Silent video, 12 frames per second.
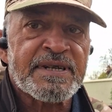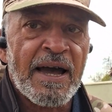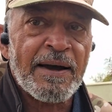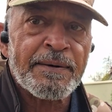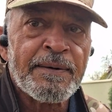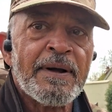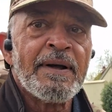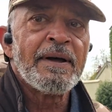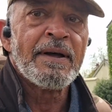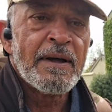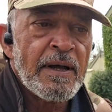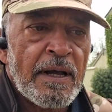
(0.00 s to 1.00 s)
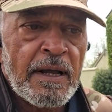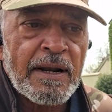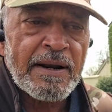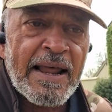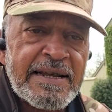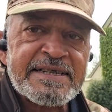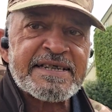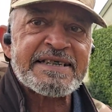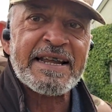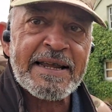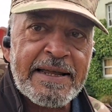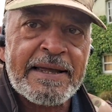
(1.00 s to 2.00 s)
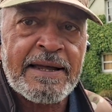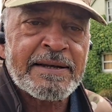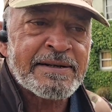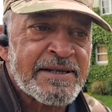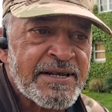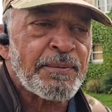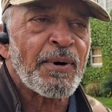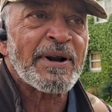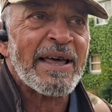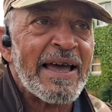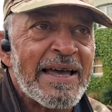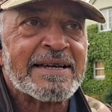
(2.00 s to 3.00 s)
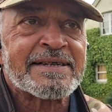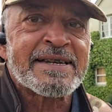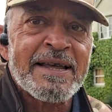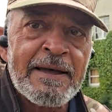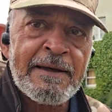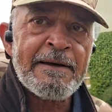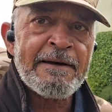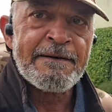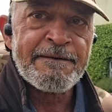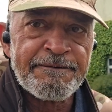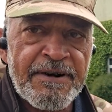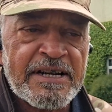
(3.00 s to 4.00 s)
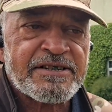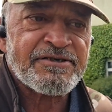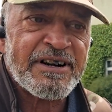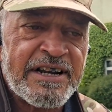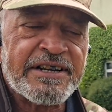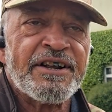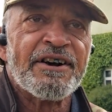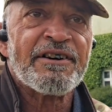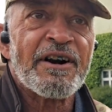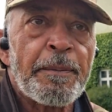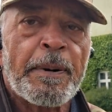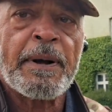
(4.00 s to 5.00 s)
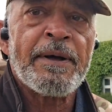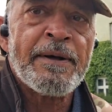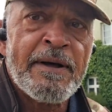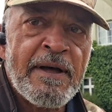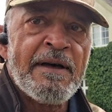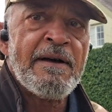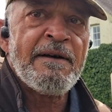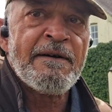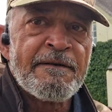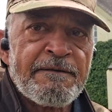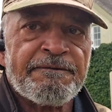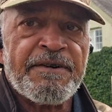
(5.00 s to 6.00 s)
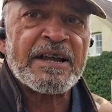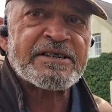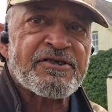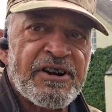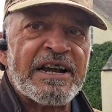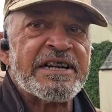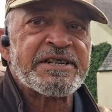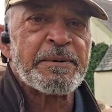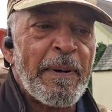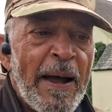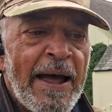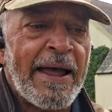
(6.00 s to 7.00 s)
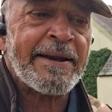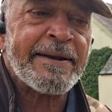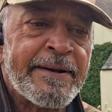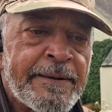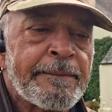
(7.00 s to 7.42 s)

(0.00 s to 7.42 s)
So let's stick to what it is. Victory in Europe, victory in Japan.